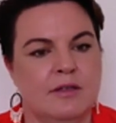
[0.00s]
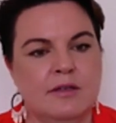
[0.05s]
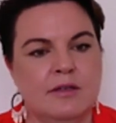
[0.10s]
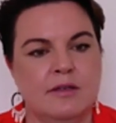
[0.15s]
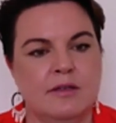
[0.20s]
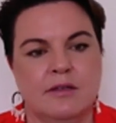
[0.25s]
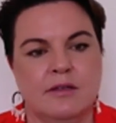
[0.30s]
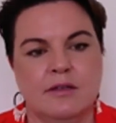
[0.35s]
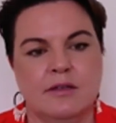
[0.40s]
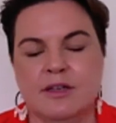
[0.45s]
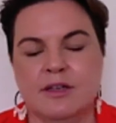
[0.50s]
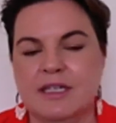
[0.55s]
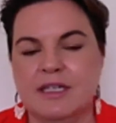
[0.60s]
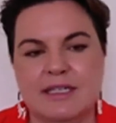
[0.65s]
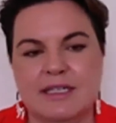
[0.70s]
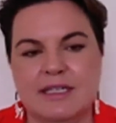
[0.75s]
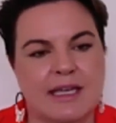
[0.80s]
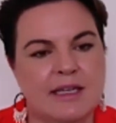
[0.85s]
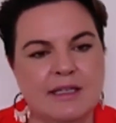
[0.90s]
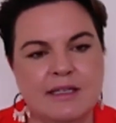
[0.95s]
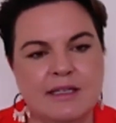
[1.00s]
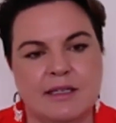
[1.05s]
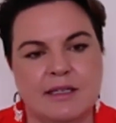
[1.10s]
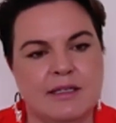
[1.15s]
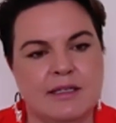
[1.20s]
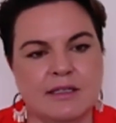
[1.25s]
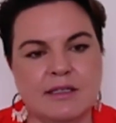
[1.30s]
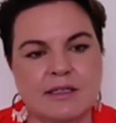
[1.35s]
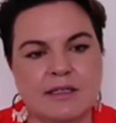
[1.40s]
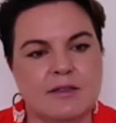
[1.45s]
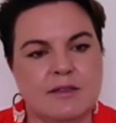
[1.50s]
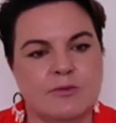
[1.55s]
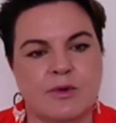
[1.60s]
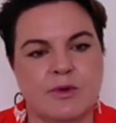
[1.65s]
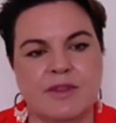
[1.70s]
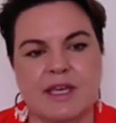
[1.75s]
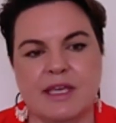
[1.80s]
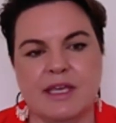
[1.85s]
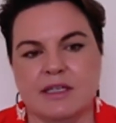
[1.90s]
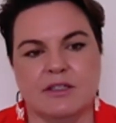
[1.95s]
Not in 10 years when
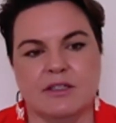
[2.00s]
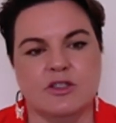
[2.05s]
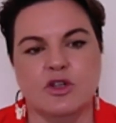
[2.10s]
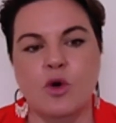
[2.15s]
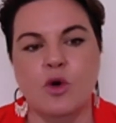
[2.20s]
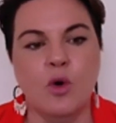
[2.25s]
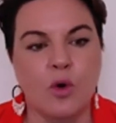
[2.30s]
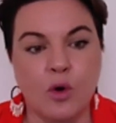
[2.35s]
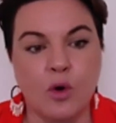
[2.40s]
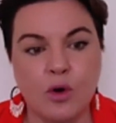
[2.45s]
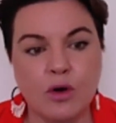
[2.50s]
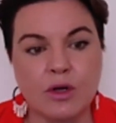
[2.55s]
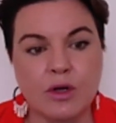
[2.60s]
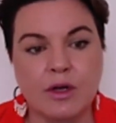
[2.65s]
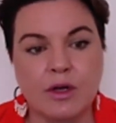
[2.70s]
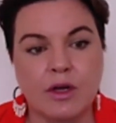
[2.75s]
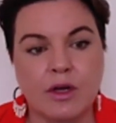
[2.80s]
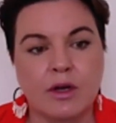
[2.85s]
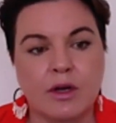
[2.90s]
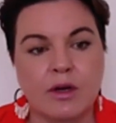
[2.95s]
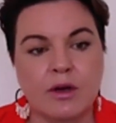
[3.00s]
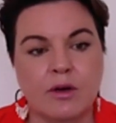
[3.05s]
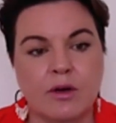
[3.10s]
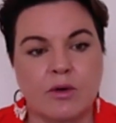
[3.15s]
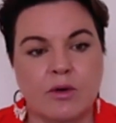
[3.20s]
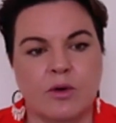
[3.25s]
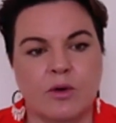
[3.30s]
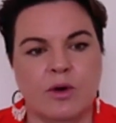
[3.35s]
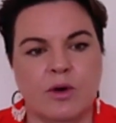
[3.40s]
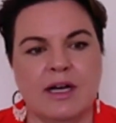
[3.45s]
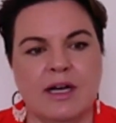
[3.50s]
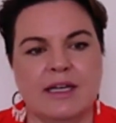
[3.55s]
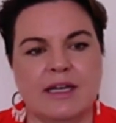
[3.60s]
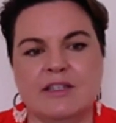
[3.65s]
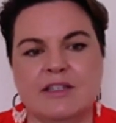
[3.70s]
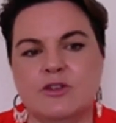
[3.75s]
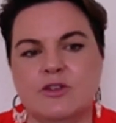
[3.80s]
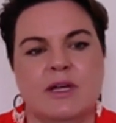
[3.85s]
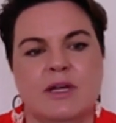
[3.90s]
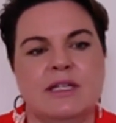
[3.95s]
they can talk, or in
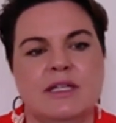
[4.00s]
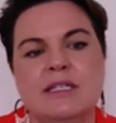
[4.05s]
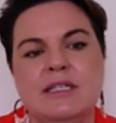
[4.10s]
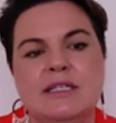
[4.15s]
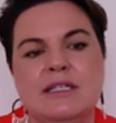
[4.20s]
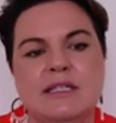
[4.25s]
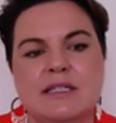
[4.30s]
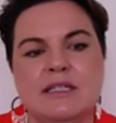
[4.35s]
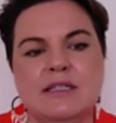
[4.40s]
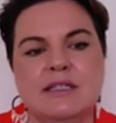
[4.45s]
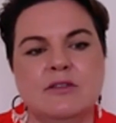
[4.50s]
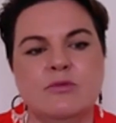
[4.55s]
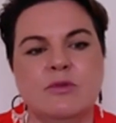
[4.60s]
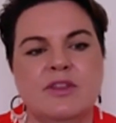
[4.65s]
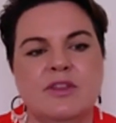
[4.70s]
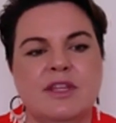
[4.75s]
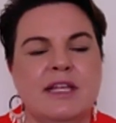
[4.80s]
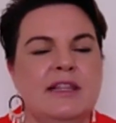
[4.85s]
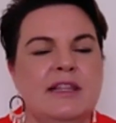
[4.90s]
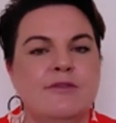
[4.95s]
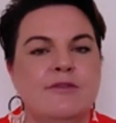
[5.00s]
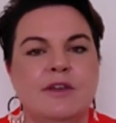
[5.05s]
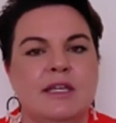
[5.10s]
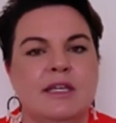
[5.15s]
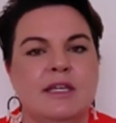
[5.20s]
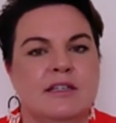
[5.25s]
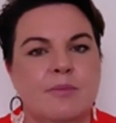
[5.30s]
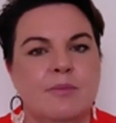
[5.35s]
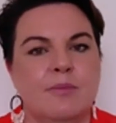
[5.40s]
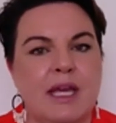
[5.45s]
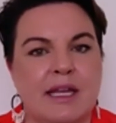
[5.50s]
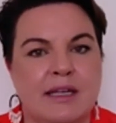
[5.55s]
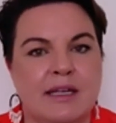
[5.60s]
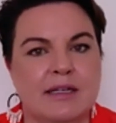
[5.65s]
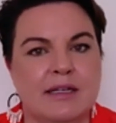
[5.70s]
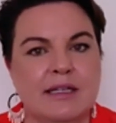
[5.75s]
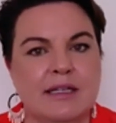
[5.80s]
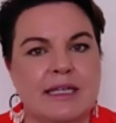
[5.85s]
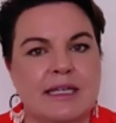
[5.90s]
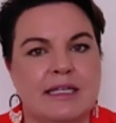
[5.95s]
20 years when they're living
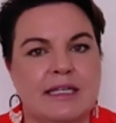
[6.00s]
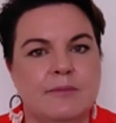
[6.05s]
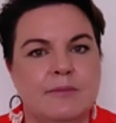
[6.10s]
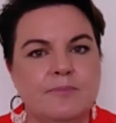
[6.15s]
independently.